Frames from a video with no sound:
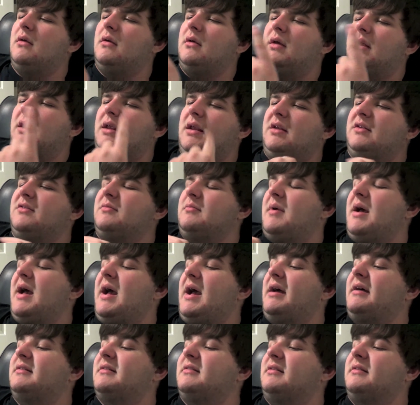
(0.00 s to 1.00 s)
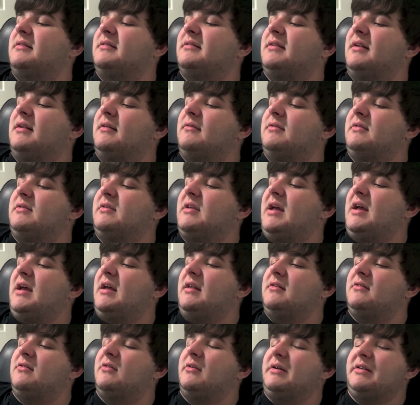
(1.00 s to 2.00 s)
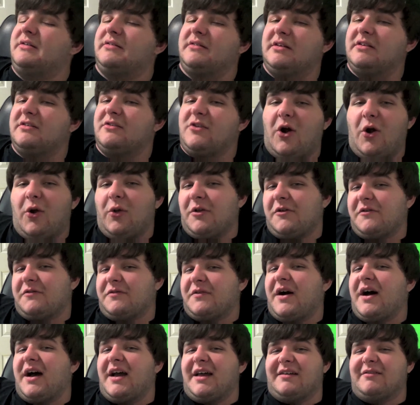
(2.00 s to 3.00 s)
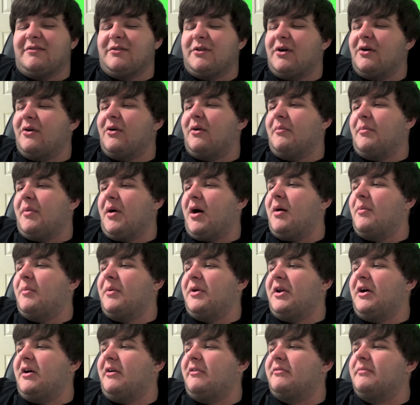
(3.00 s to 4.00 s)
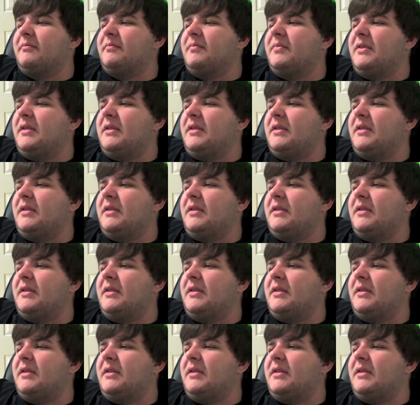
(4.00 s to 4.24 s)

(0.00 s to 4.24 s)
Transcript: it hit his mask instead of his head, so he's, he's totally fine even though a bomb went off.